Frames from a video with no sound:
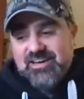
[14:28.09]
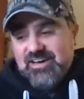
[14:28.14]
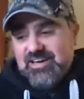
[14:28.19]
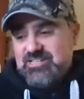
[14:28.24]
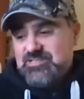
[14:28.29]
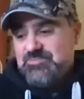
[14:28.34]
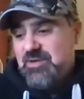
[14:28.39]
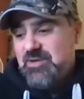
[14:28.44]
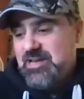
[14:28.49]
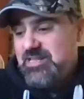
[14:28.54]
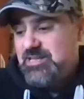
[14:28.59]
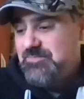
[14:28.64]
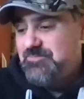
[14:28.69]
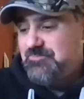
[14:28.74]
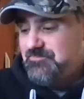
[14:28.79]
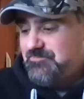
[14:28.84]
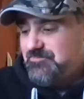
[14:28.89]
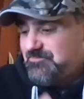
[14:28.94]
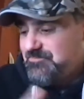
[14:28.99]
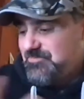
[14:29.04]
as many
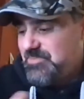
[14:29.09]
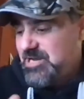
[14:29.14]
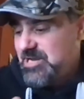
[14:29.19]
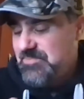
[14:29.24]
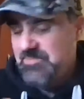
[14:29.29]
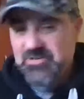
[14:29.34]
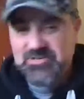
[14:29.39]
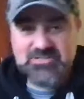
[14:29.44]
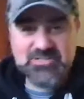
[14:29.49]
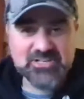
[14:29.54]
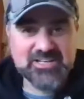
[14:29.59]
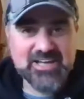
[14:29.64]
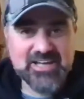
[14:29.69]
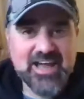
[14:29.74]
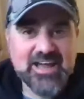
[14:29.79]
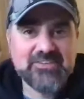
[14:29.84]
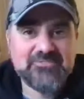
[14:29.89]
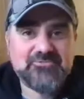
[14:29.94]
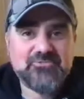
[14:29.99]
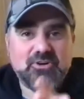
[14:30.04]
people as I
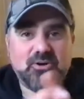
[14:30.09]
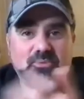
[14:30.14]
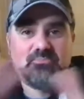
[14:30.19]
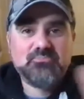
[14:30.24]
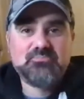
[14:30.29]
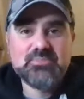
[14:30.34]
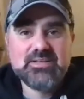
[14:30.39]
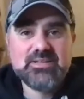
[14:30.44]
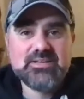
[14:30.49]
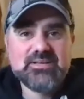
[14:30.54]
can from